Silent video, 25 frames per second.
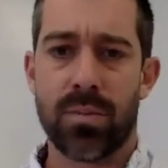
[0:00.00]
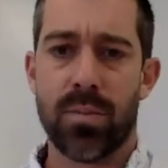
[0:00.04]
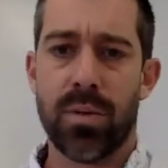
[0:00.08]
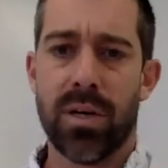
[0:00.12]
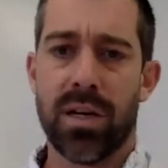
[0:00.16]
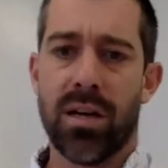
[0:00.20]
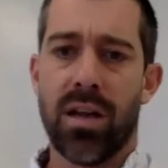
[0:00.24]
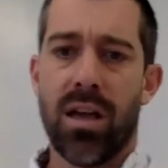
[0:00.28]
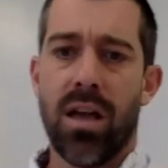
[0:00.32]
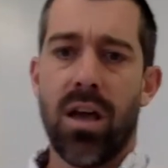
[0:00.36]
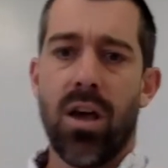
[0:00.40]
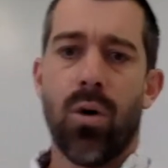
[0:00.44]
But
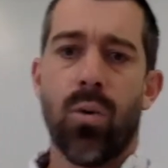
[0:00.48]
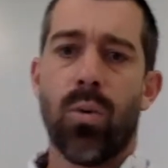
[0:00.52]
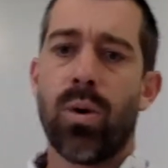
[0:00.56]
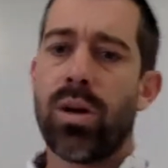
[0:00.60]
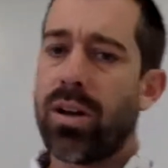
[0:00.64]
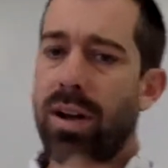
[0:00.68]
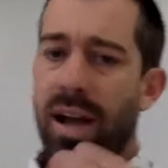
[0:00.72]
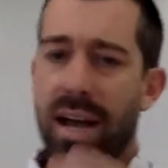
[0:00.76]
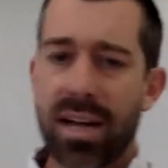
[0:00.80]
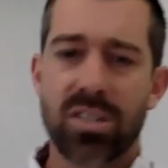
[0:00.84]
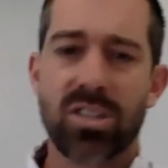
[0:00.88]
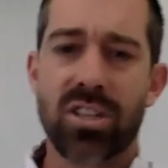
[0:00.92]
when
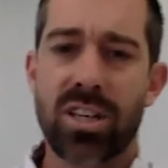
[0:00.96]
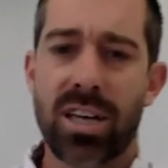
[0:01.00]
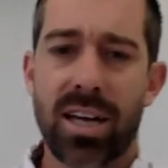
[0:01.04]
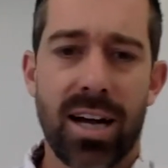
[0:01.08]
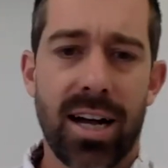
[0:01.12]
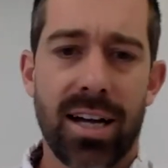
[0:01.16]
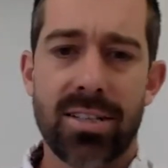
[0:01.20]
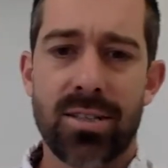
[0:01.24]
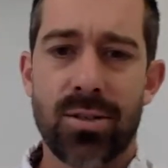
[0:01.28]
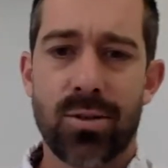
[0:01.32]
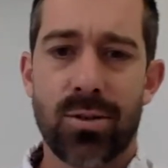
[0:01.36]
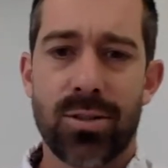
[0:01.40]
you're actually a
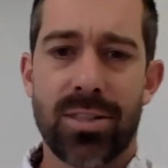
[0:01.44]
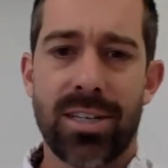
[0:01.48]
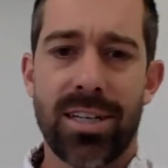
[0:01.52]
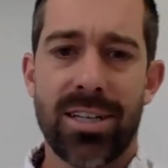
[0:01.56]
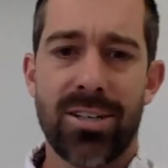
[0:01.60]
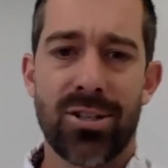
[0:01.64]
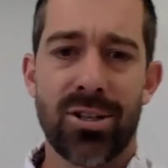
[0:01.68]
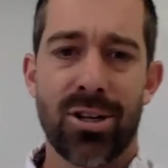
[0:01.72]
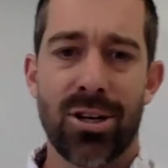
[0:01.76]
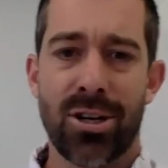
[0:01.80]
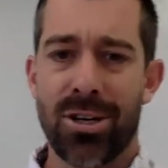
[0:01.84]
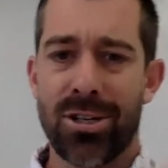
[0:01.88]
high school
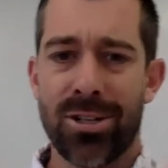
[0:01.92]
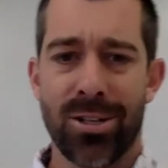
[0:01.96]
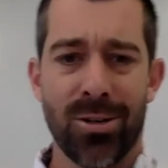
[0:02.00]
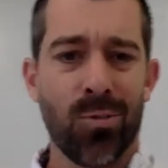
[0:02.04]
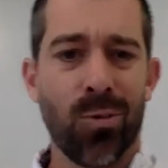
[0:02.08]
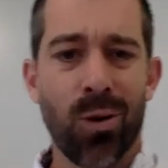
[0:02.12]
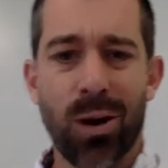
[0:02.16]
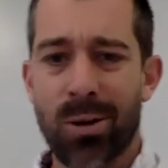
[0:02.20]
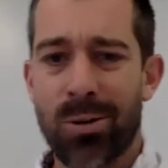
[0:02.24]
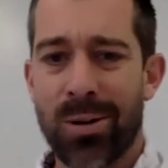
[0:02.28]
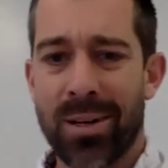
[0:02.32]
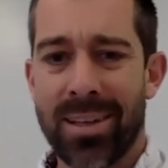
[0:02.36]
teacher and you
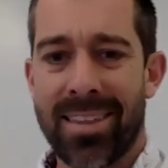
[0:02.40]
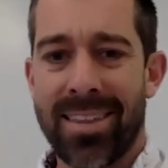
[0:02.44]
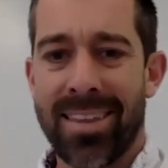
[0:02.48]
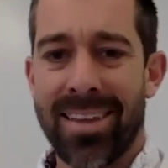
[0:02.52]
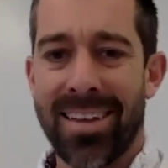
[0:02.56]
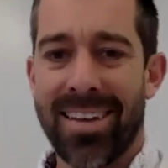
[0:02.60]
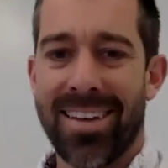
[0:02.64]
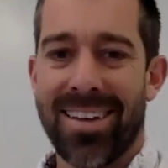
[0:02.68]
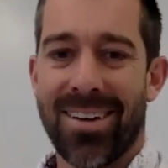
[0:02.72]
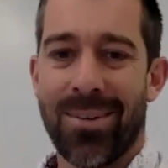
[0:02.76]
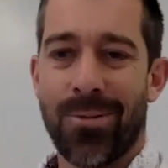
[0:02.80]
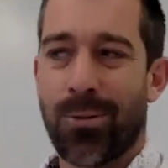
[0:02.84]
work
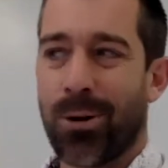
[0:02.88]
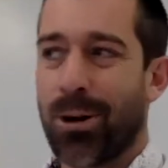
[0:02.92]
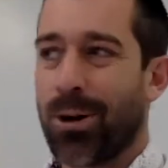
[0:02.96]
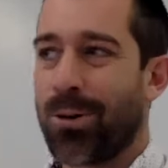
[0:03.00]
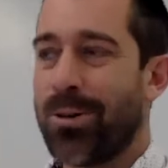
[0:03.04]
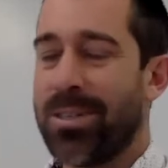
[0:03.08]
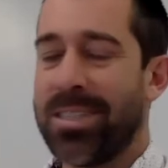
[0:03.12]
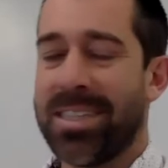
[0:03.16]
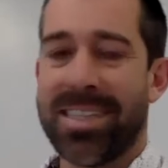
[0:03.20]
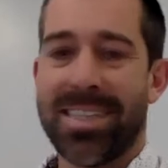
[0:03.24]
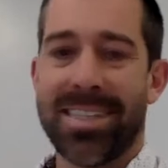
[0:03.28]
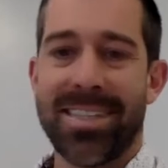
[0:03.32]

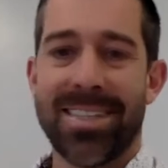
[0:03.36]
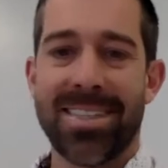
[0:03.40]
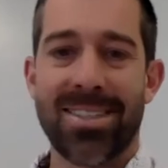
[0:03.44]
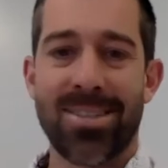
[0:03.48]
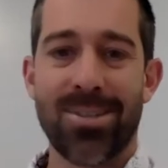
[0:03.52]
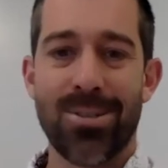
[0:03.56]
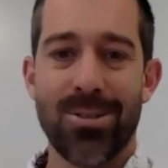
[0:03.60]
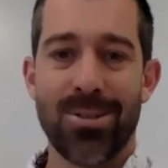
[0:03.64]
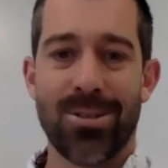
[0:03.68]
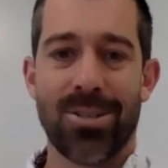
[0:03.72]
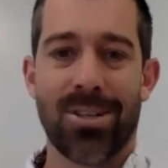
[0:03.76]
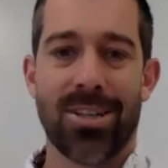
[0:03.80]
with
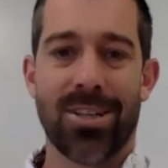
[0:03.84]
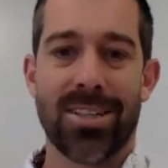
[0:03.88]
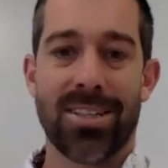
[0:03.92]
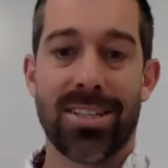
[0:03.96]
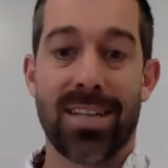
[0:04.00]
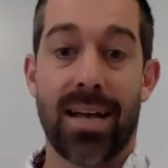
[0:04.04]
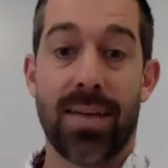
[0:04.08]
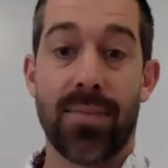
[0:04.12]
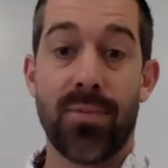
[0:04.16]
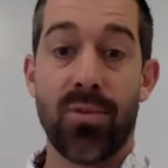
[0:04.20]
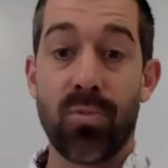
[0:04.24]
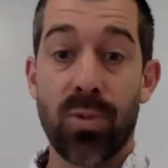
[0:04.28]
students all the
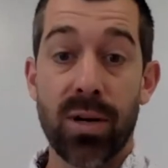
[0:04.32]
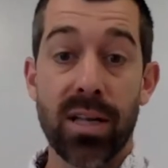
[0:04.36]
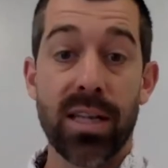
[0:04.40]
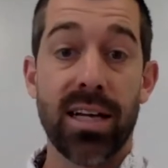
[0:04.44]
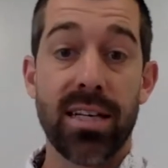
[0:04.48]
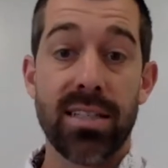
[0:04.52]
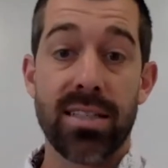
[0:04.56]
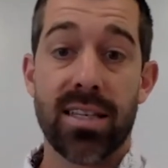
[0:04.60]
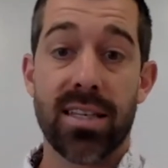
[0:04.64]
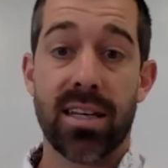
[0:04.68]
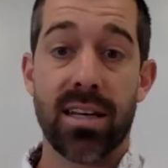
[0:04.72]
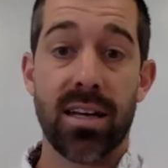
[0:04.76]
time, you
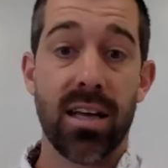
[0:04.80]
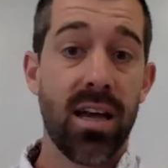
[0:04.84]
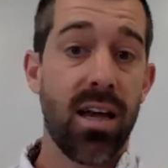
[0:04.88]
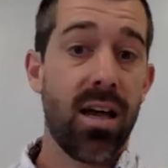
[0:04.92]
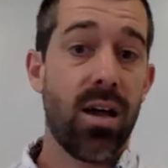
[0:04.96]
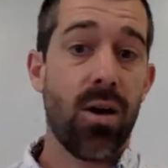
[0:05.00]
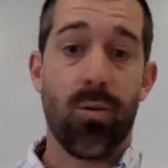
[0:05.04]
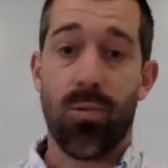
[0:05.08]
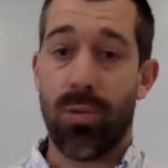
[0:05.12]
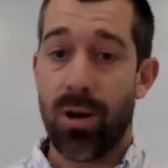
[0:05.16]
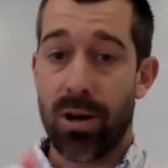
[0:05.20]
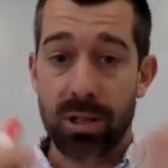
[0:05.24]
realize that
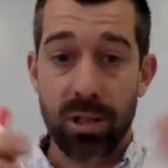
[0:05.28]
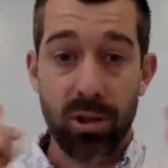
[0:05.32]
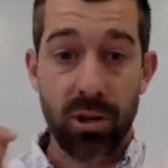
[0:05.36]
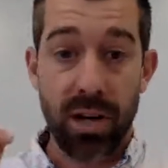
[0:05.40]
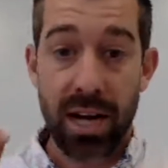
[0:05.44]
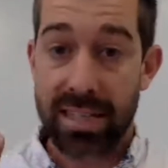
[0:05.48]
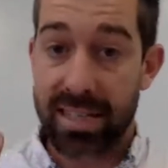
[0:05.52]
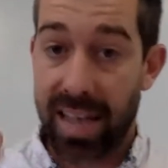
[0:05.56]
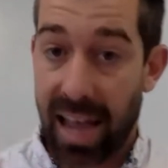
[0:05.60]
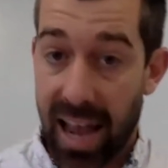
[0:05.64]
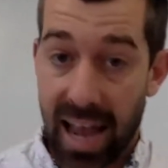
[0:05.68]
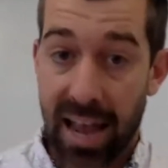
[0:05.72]
while you
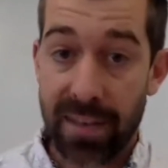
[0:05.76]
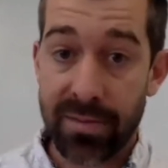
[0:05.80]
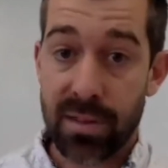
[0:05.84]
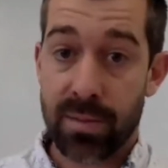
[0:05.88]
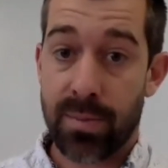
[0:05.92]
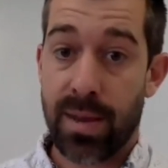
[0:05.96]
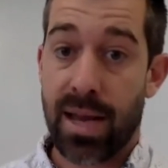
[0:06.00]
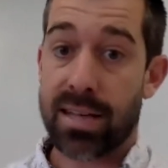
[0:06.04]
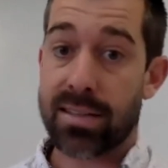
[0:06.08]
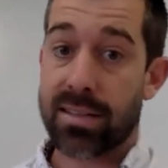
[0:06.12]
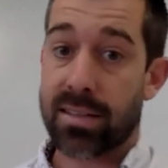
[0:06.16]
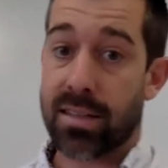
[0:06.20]
guys have the
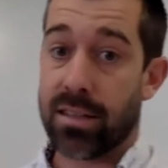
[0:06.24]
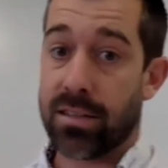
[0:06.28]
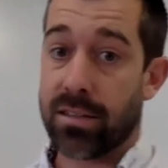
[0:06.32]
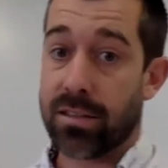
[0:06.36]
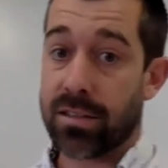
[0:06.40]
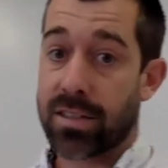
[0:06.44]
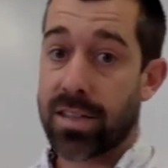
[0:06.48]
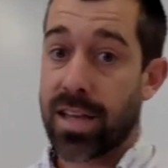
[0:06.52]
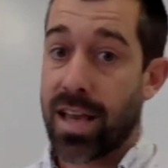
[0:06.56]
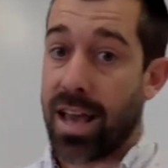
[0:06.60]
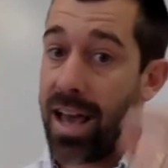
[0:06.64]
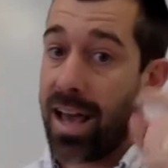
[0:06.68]
math
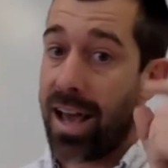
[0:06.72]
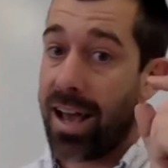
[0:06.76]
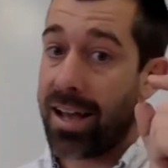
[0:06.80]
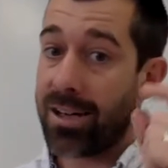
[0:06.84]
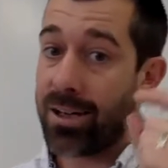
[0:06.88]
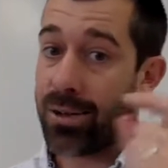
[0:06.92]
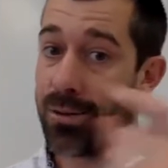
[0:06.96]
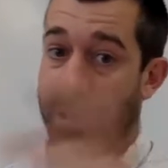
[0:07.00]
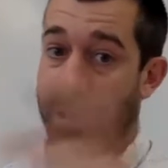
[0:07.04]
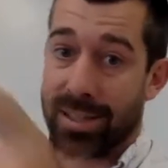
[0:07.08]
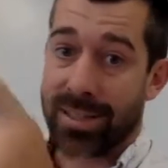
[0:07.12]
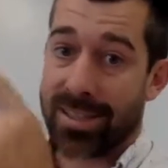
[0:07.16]
skills and
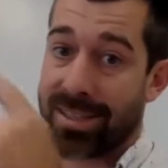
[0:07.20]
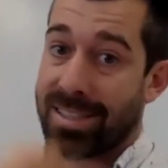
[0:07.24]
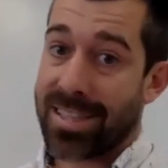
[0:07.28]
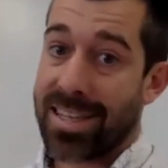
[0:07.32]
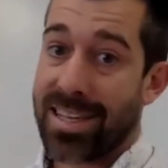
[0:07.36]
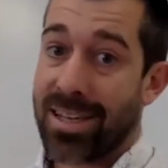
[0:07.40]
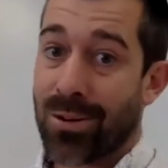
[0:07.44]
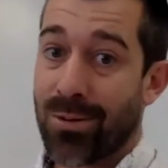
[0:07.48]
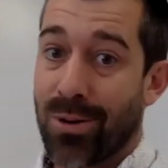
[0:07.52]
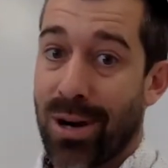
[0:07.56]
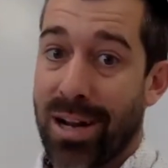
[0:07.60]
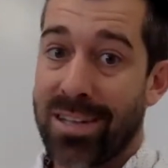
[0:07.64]
you can see
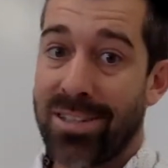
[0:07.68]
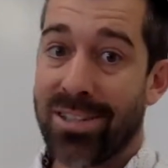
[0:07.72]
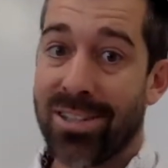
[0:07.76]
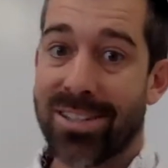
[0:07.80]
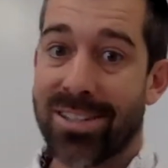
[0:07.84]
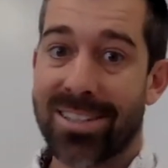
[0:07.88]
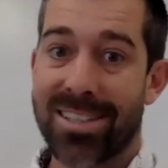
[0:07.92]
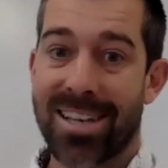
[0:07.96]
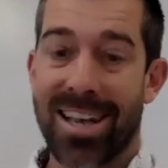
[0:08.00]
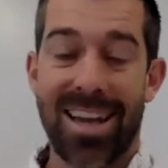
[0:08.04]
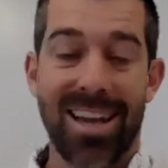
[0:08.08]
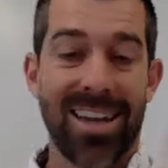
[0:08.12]

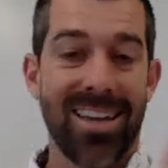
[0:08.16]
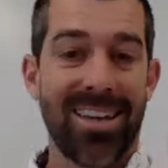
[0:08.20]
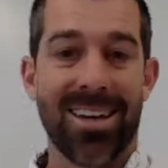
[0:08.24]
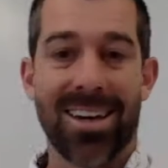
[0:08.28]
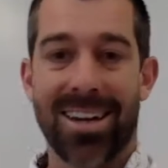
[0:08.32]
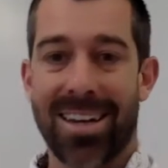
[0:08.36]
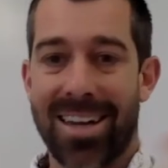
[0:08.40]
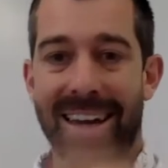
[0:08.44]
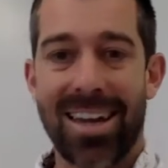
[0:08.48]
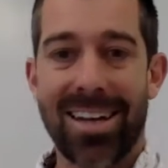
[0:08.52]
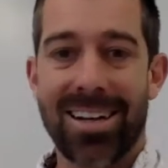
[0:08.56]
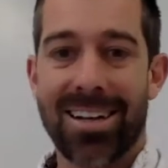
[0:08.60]
equations, you
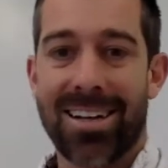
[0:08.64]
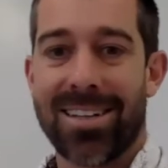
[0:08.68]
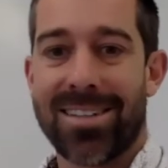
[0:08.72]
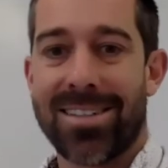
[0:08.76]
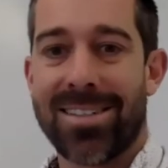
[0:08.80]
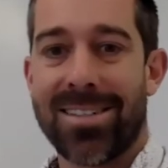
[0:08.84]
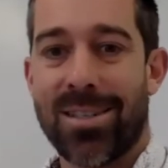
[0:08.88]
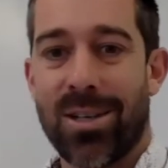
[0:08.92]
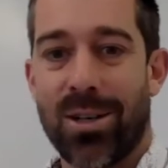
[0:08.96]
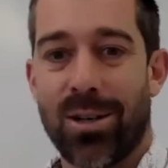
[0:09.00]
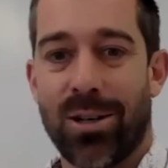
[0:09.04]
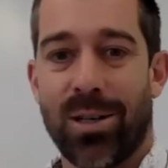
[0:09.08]
can't
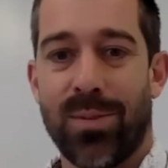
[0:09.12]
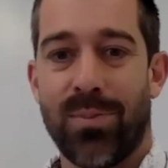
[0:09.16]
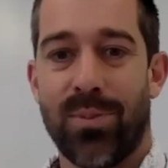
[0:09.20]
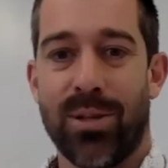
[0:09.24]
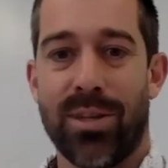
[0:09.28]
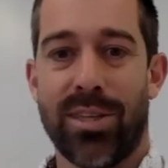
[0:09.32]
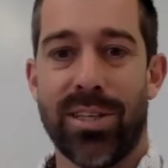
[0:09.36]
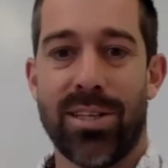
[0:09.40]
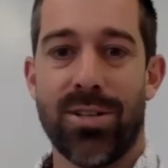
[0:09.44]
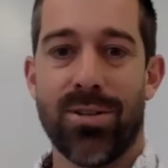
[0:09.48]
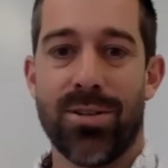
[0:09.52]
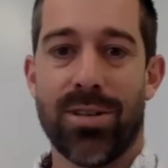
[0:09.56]
necessarily put
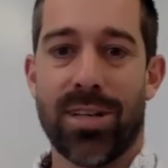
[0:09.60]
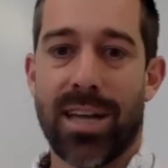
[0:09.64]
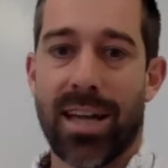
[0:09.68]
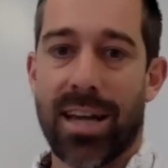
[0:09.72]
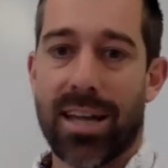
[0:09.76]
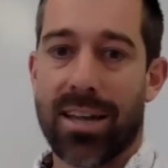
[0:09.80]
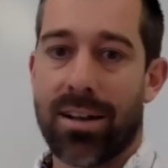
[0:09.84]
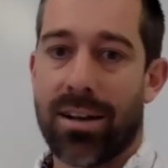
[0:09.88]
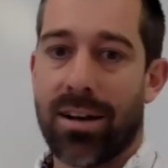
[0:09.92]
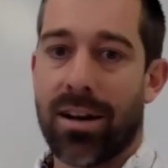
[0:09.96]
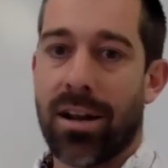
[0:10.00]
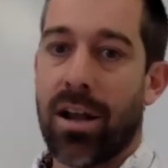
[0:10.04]
the two
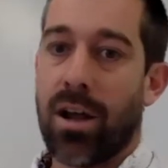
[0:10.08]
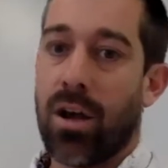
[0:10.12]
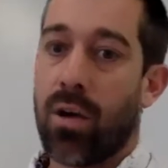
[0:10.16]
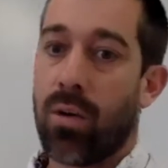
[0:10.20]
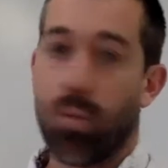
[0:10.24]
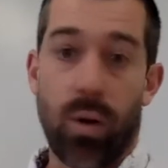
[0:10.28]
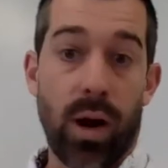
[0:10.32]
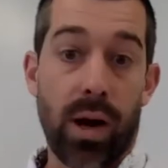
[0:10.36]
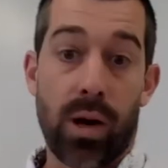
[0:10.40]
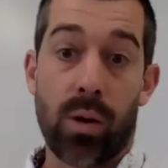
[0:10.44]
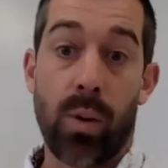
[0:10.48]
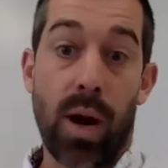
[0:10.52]
together
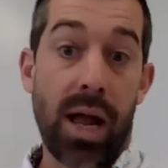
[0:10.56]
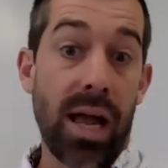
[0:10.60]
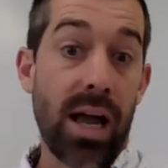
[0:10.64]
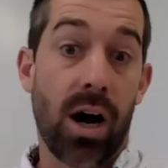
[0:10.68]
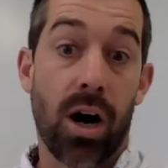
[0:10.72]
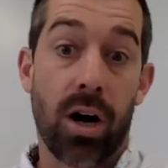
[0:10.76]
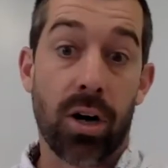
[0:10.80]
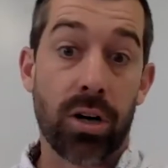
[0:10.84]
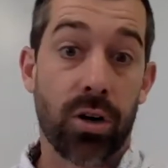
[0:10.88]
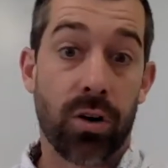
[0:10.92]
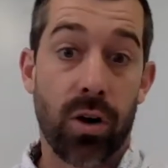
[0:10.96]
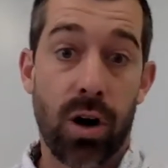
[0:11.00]
right away
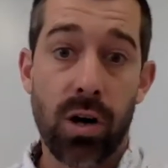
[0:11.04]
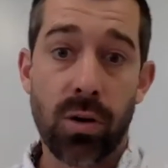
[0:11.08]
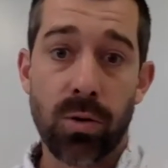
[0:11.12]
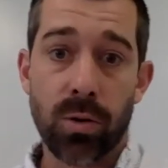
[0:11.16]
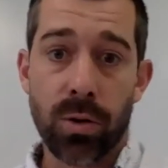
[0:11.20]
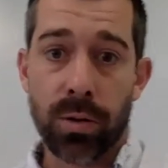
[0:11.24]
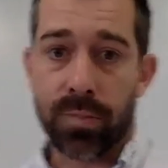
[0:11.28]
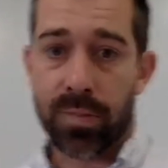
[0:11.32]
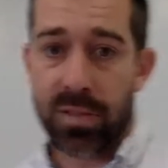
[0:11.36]
on your own.